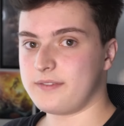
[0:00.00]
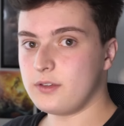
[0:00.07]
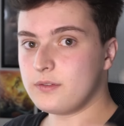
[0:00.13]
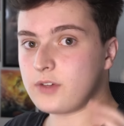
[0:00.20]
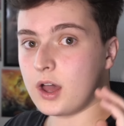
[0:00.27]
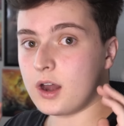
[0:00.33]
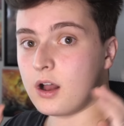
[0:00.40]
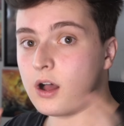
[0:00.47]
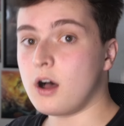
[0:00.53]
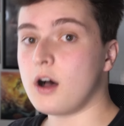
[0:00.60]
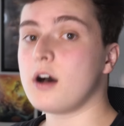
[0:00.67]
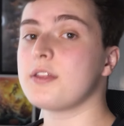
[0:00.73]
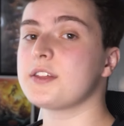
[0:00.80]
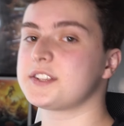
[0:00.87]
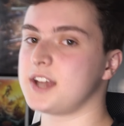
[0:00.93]
If you've got
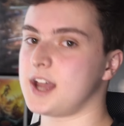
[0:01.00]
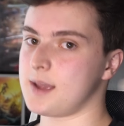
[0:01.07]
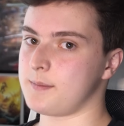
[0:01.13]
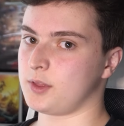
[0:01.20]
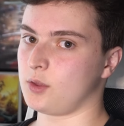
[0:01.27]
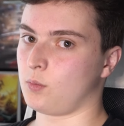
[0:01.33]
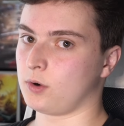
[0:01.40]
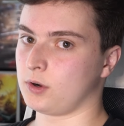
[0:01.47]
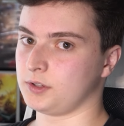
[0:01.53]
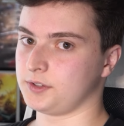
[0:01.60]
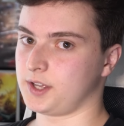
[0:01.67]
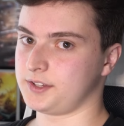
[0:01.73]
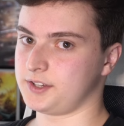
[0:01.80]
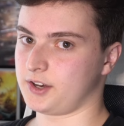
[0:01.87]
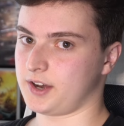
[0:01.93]
all the time in the world
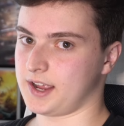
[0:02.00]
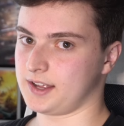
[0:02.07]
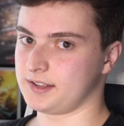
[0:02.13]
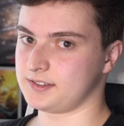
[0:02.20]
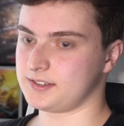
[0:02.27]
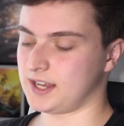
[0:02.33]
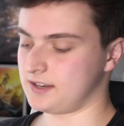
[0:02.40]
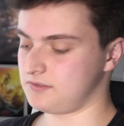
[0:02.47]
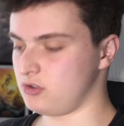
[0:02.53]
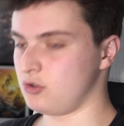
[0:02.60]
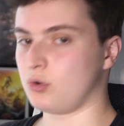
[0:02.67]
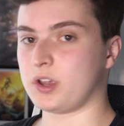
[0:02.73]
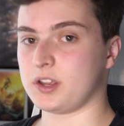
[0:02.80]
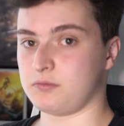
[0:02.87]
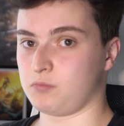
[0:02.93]
on your hands, and
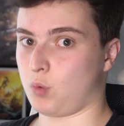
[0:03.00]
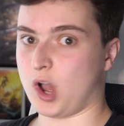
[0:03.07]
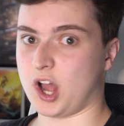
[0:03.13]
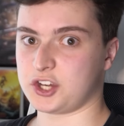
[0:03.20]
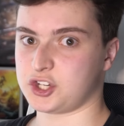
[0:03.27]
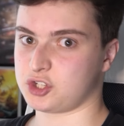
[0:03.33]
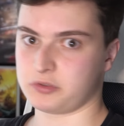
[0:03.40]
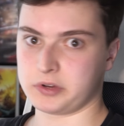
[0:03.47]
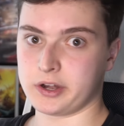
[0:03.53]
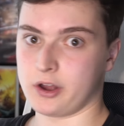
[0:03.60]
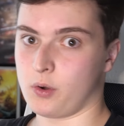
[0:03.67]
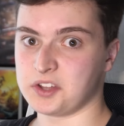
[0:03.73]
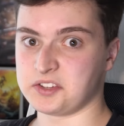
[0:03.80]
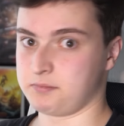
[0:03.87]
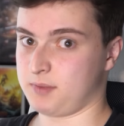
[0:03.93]
you can watch,
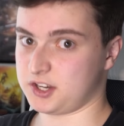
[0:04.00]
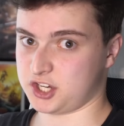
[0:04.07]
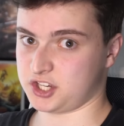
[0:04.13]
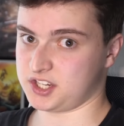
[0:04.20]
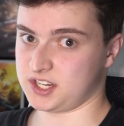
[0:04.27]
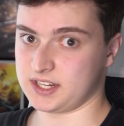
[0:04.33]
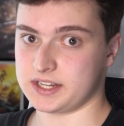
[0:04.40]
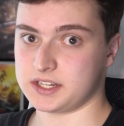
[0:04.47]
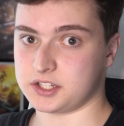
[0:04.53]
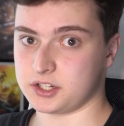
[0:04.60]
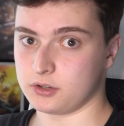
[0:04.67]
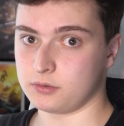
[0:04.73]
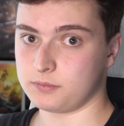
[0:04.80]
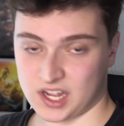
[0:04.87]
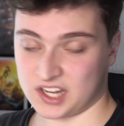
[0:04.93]
as much as you need
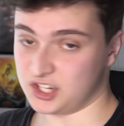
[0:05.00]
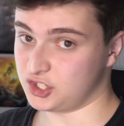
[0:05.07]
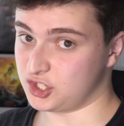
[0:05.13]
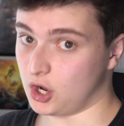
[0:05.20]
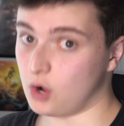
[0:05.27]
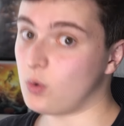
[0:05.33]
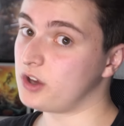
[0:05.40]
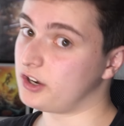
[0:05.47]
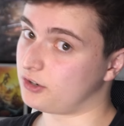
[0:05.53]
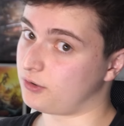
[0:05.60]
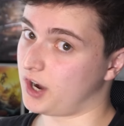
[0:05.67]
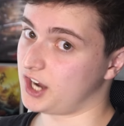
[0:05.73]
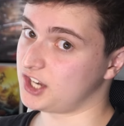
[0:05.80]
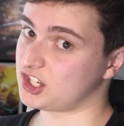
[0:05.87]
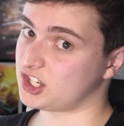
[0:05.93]
to, and you don't want to
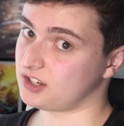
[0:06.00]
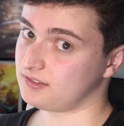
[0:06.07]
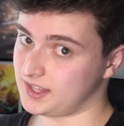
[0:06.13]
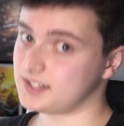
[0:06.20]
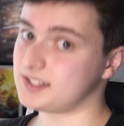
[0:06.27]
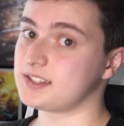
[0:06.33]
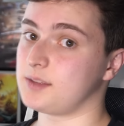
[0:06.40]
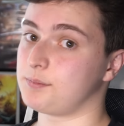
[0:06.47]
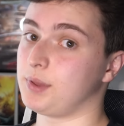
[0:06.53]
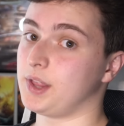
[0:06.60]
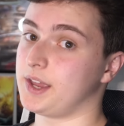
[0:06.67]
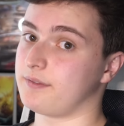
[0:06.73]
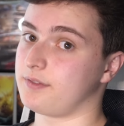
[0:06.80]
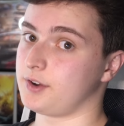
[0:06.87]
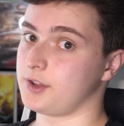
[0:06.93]
rush, this is the
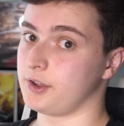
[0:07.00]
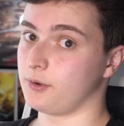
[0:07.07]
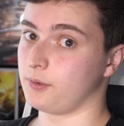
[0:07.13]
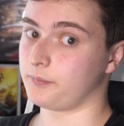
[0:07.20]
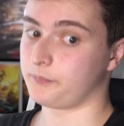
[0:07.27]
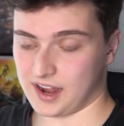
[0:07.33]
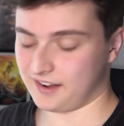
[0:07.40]
plan for you.